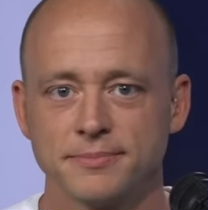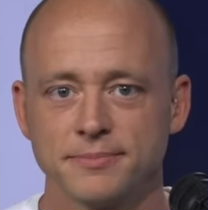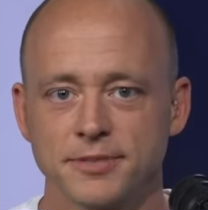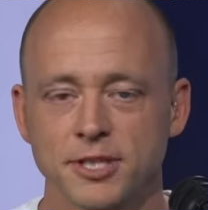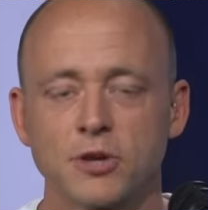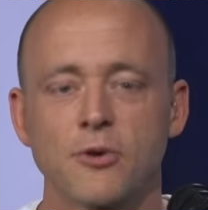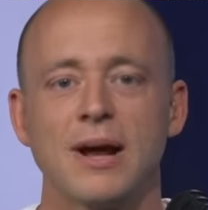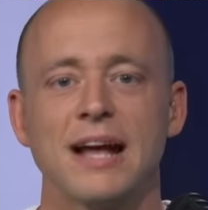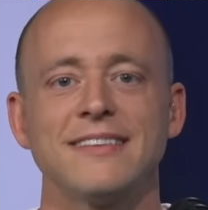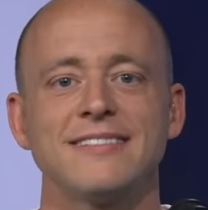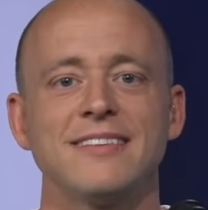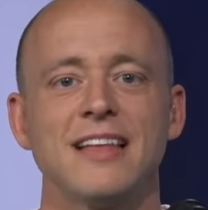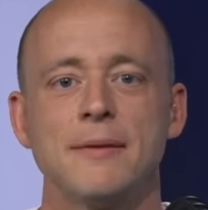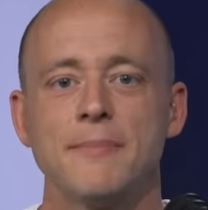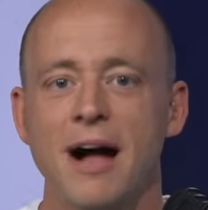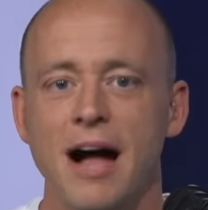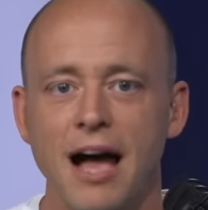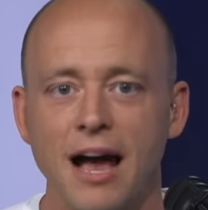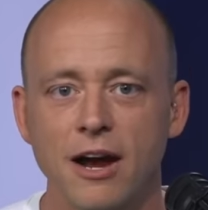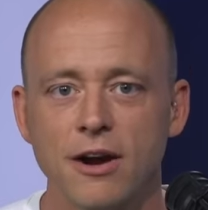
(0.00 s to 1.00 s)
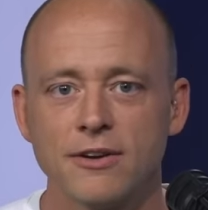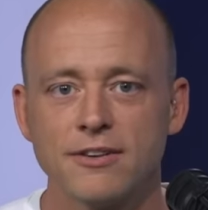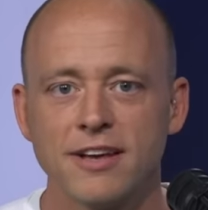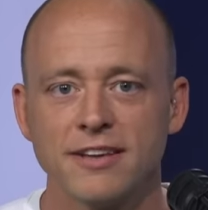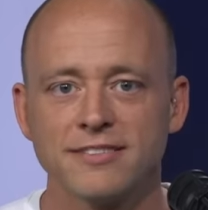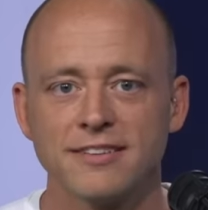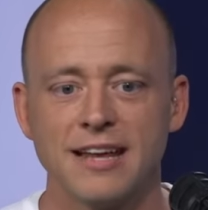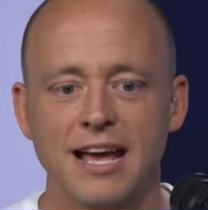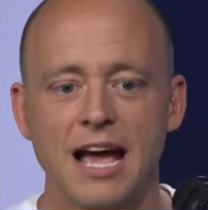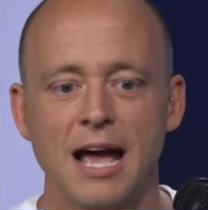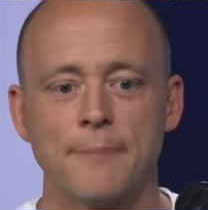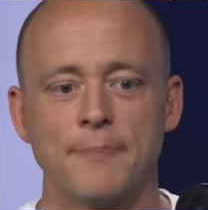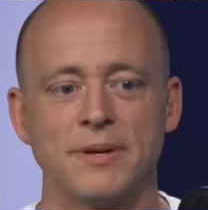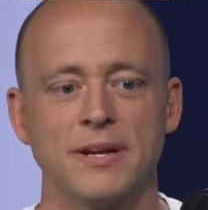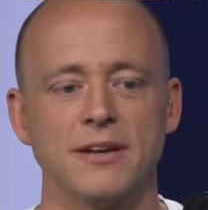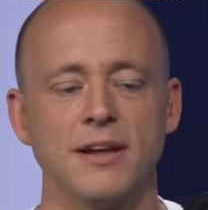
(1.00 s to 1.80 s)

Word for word: The Grand Slam hire doesn't happen.